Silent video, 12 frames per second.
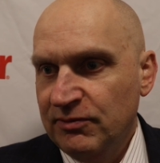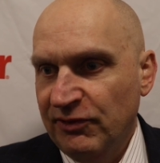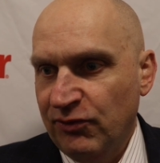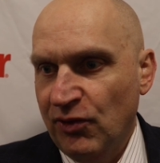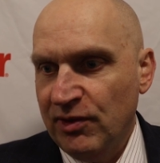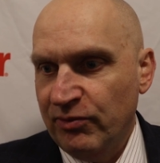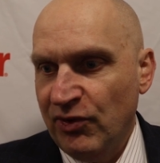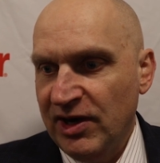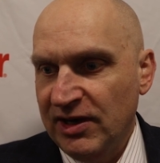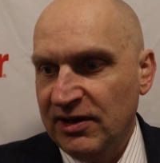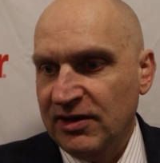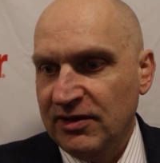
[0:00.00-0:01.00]
before the
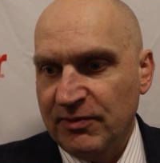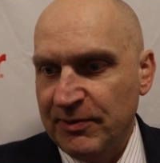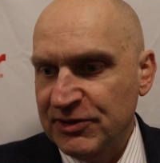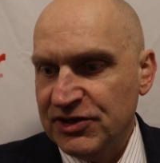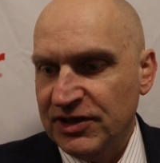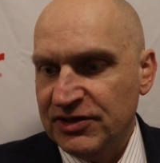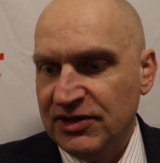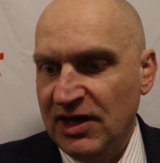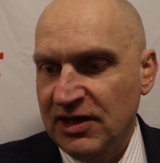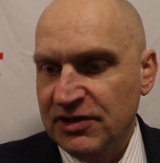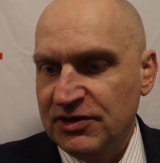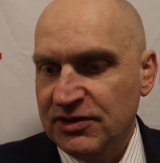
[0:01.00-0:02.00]
break. Maybe six
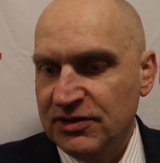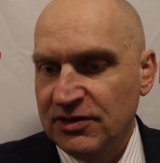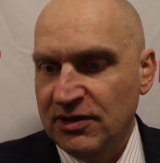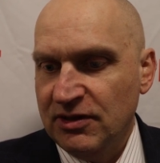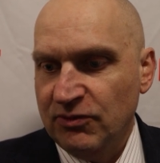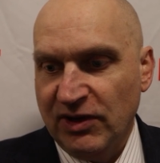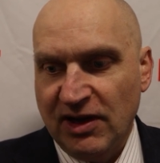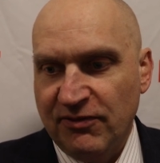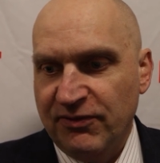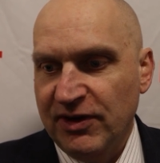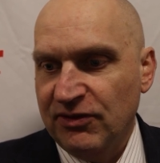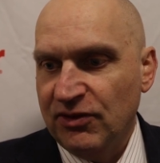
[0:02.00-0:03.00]
days. Uh, we got
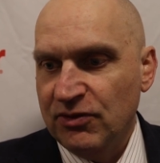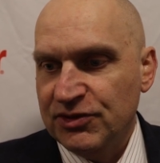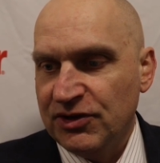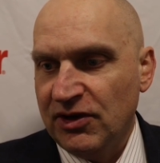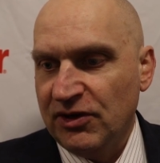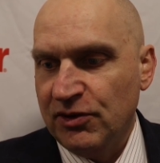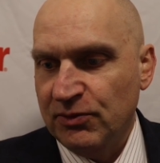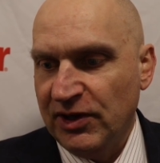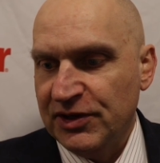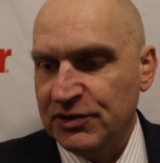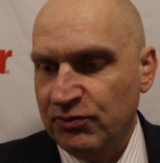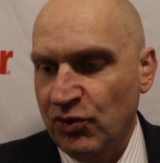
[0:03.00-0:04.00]
to fight through, start
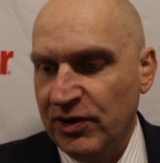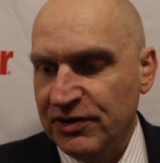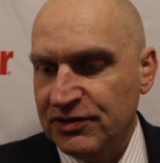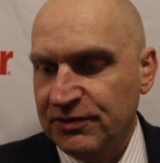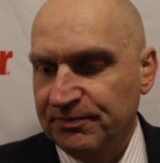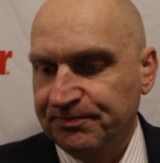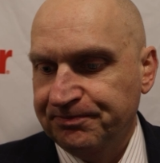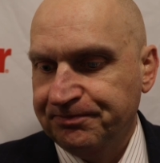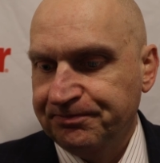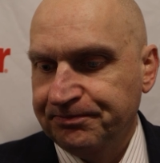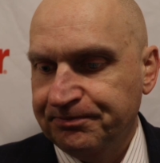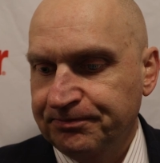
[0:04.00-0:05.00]
accumulating some points.
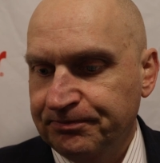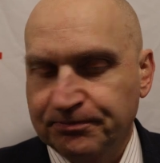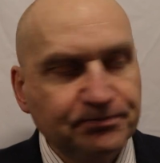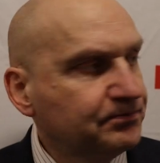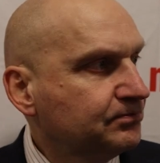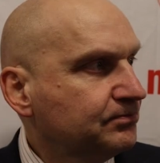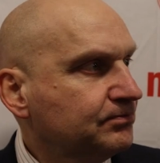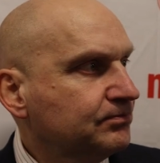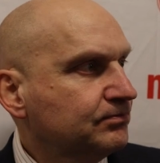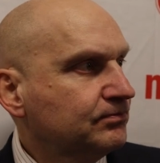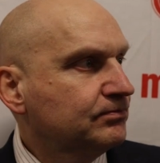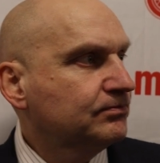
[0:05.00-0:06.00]
Who's coming in for
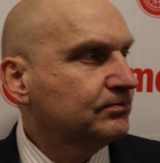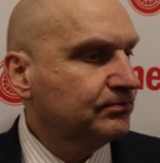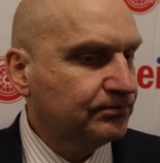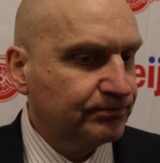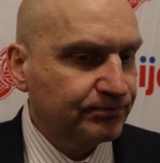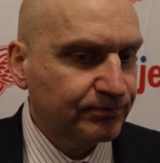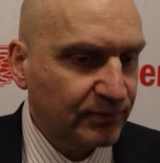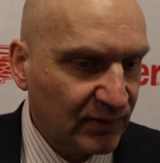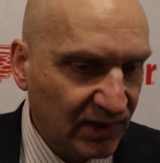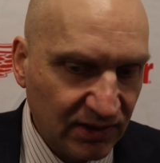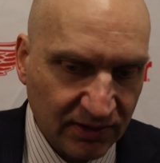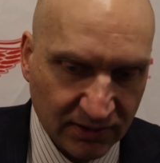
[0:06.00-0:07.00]
Lyon?
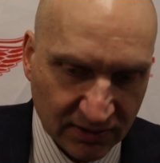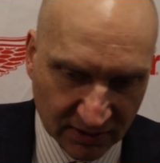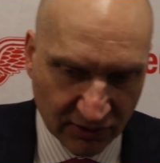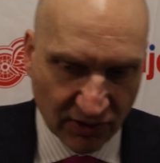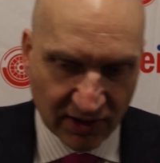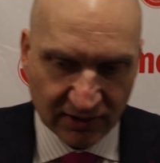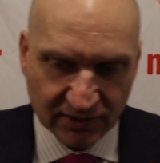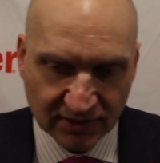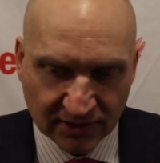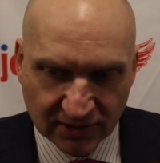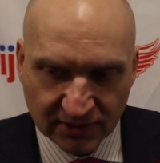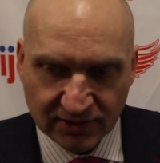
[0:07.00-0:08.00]
in the game? What is the his
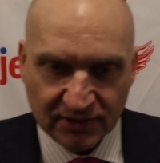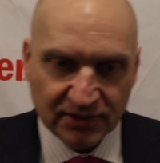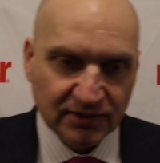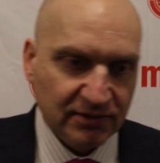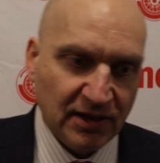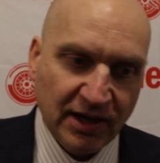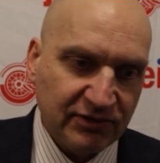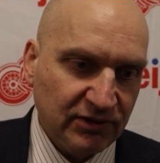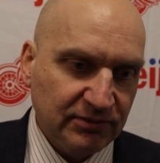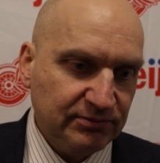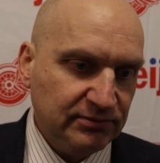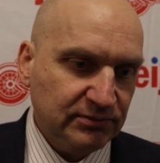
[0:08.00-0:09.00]
performance to keep
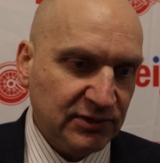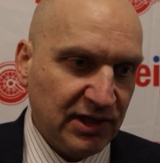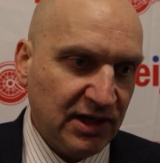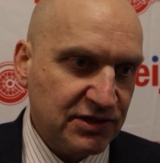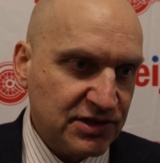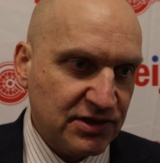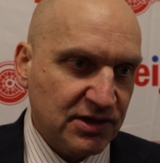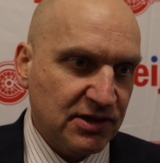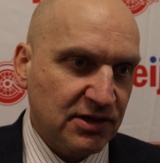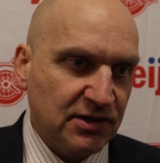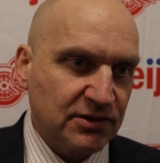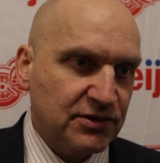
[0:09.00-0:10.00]
Excellent. you guys in it? That's
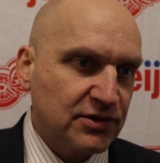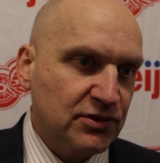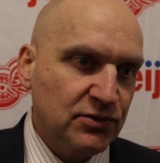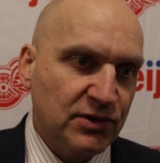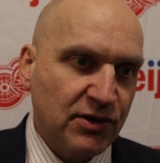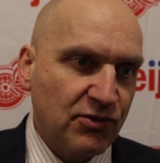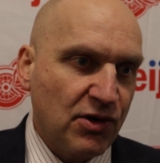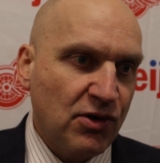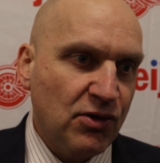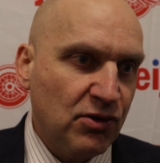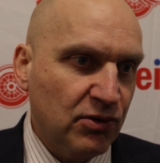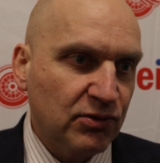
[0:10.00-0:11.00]
uh, two in a
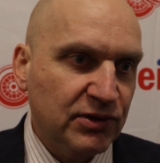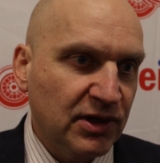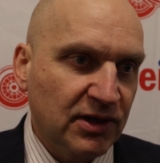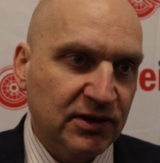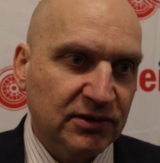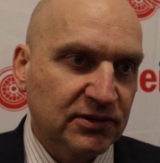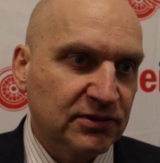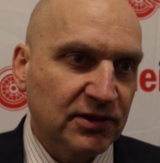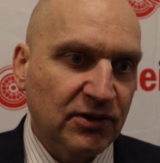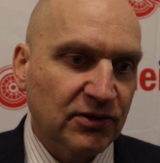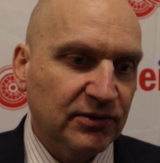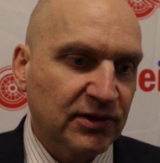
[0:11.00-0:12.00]
row. And, uh, you
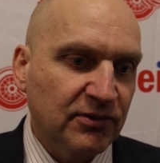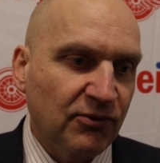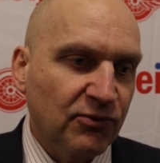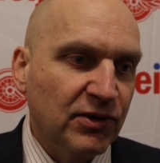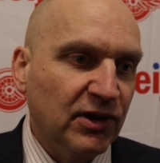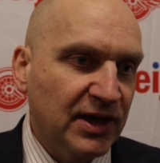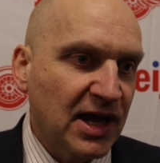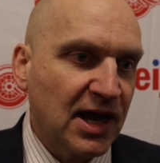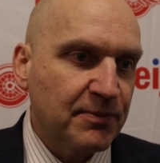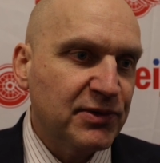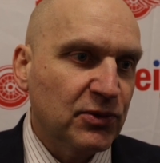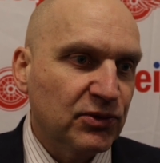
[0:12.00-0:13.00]
know, I'm really
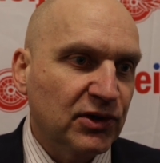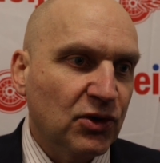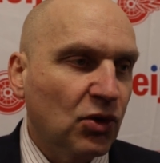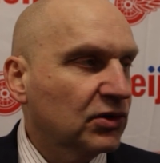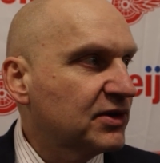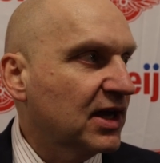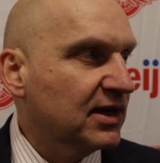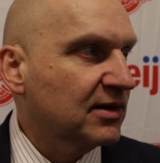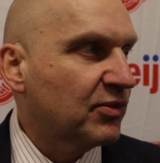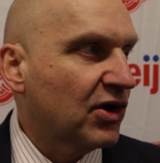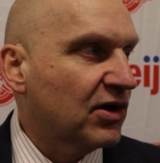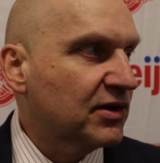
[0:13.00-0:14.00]
happy with the goaltending
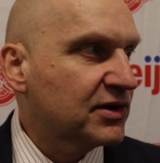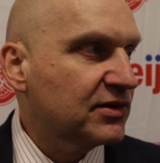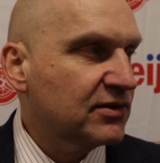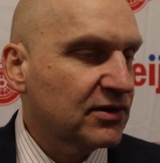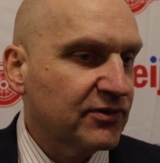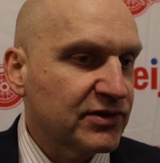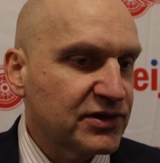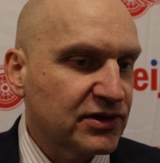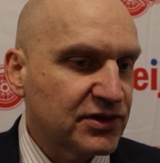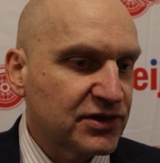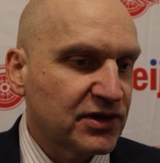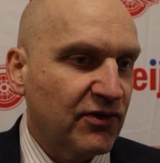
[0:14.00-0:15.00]
part.
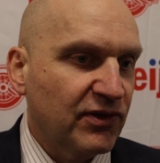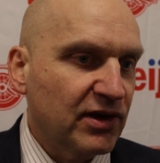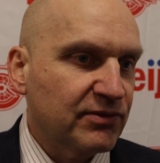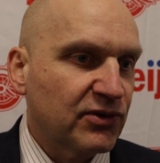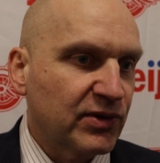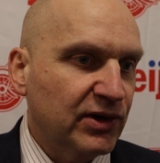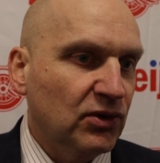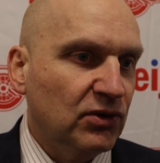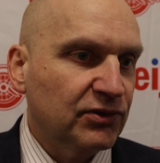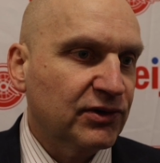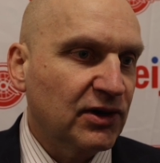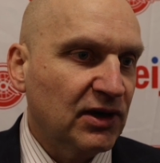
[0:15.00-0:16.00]
Obviously, just giving up three
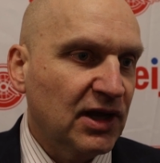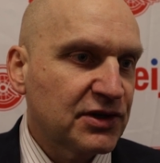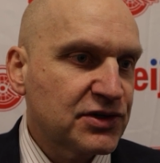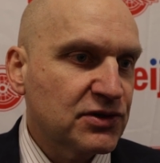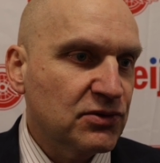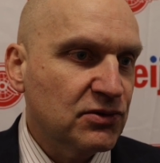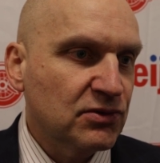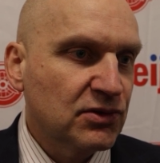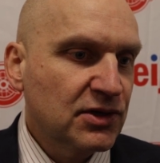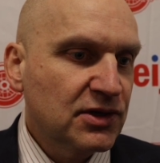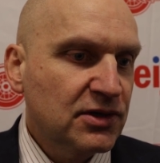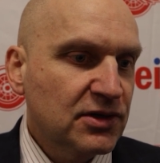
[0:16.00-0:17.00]
goals in our last two
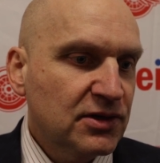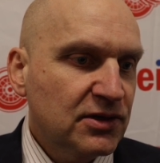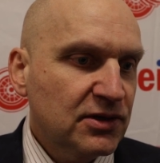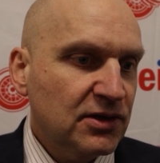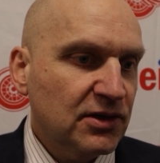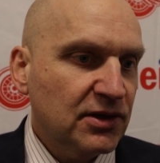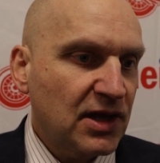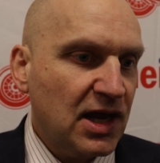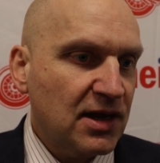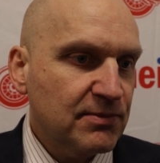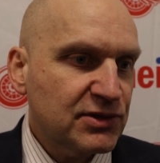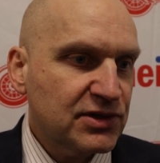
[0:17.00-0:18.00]
uh,
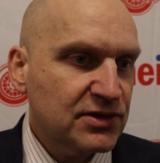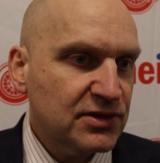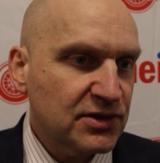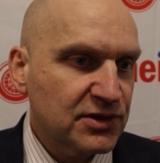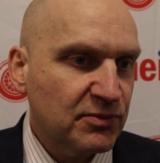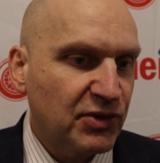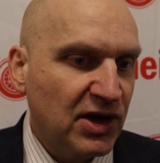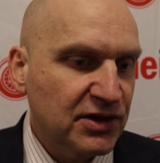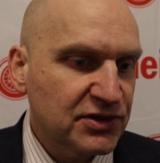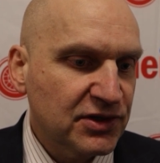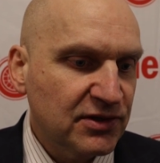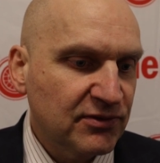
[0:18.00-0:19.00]
games is a
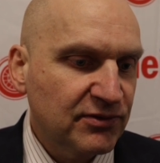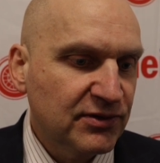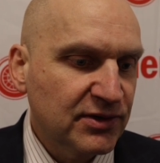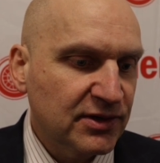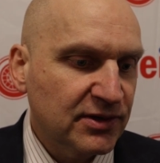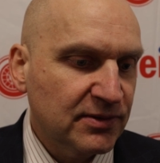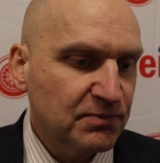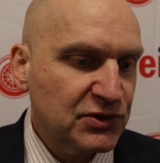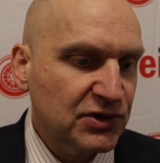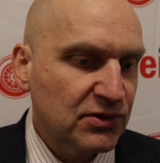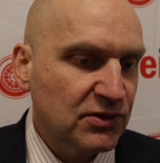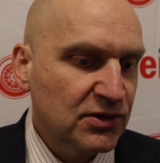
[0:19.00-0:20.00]
positive. Um,
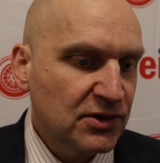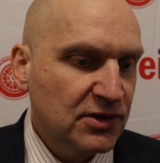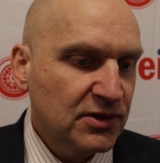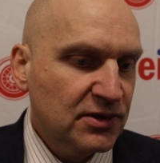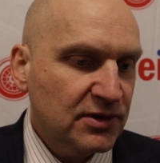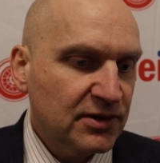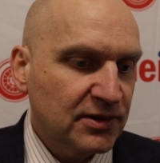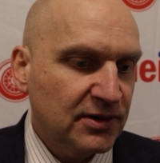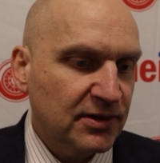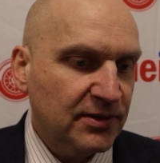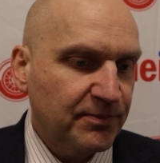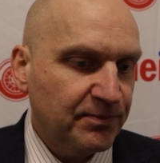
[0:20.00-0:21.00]
so
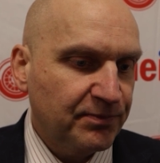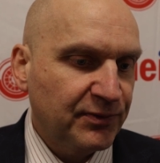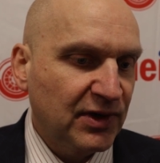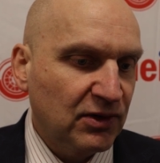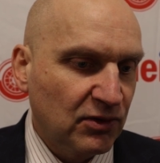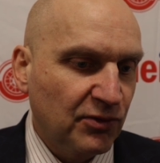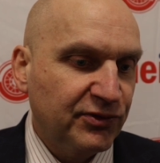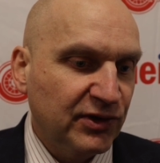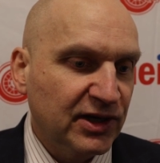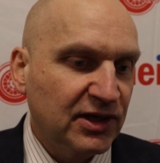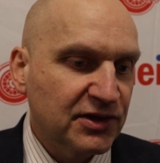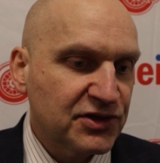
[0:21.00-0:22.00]
um,
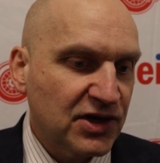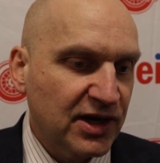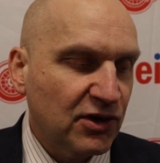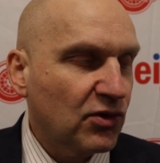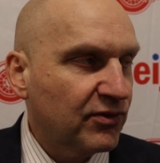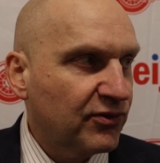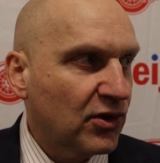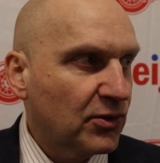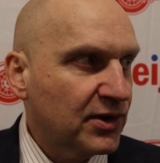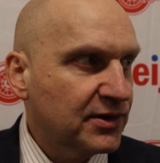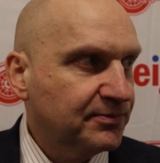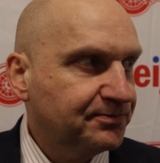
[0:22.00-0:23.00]
hopefully a good sign going
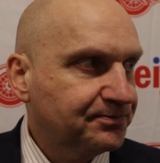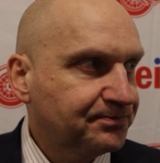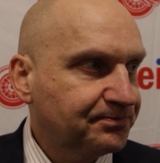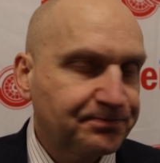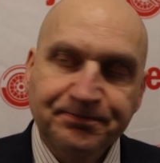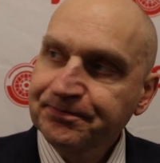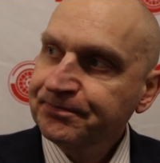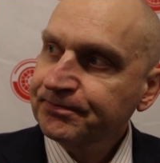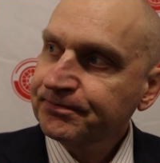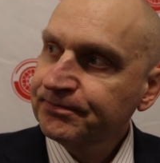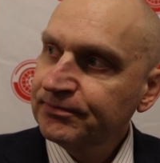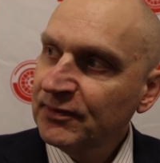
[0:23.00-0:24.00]
forward. Fine, did he
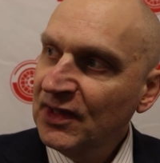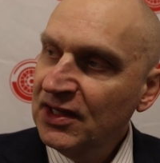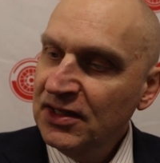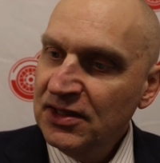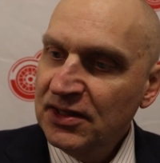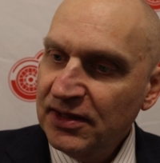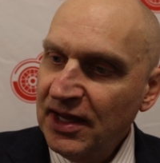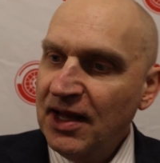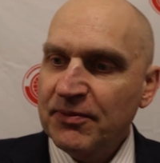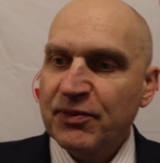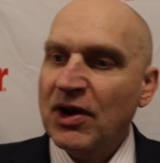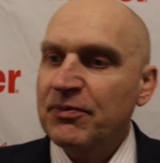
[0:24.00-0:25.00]
just tweak something?
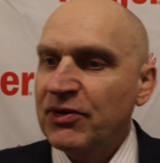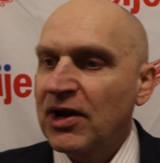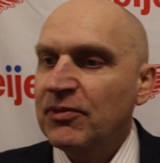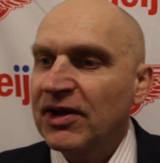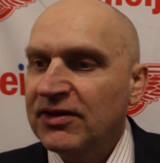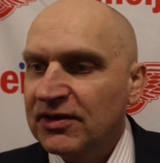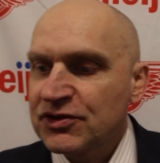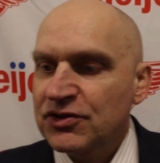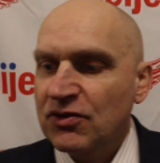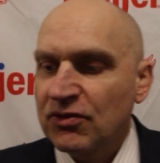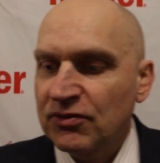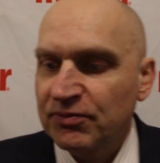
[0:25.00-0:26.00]
Yeah, I probably, probably think
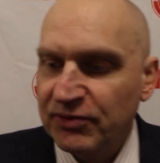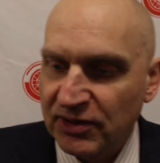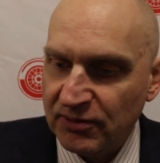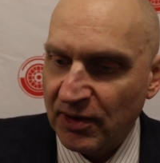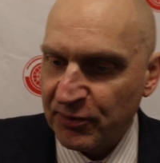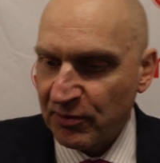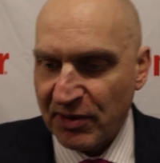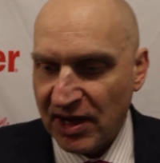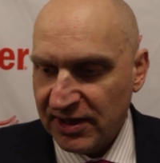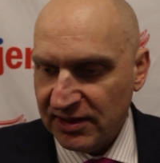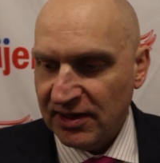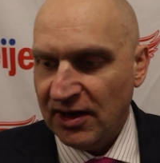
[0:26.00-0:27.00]
so. Upper
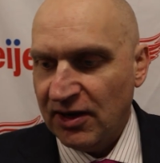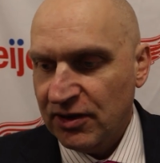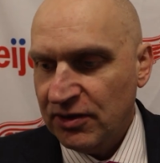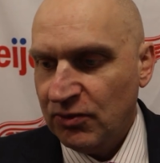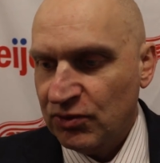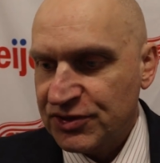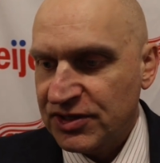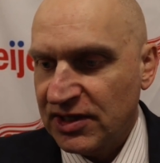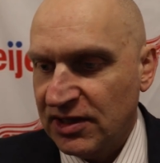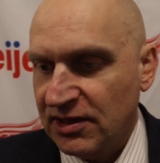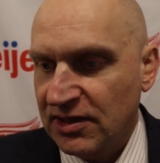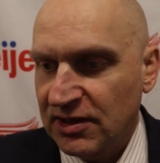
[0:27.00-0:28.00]
body there. We'll
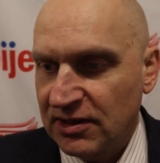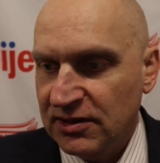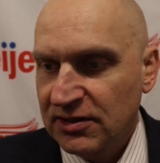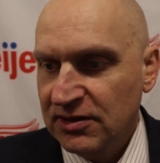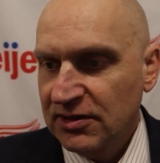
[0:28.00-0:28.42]
see. Uh,